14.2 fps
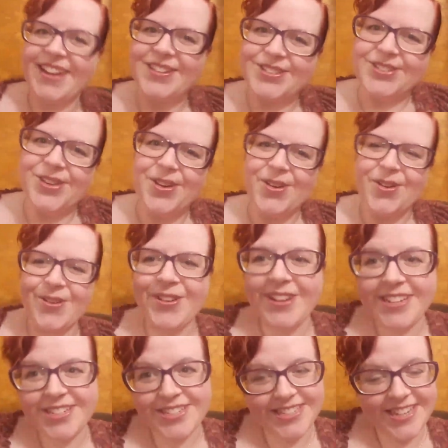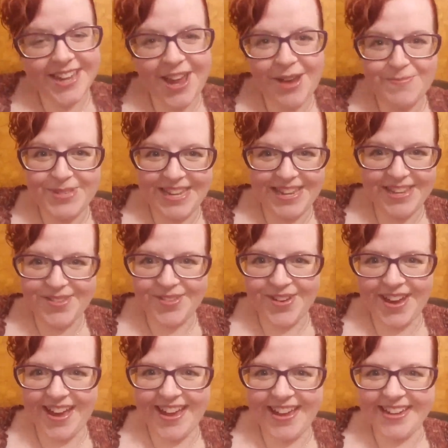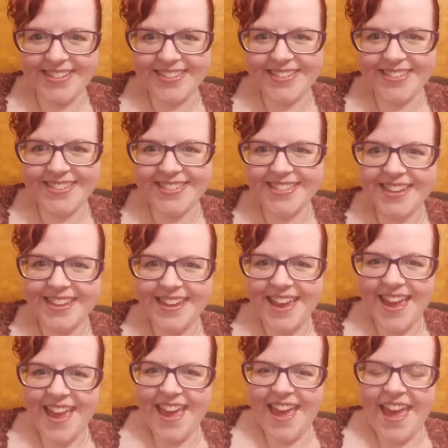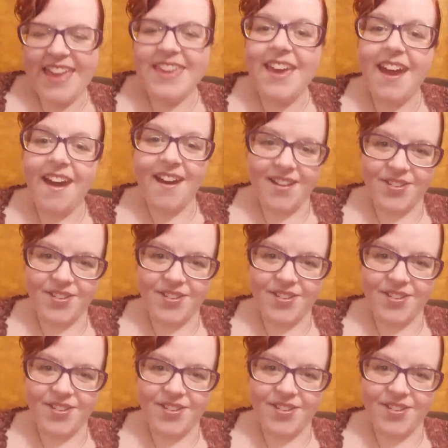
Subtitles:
so just to update you guys, yeah,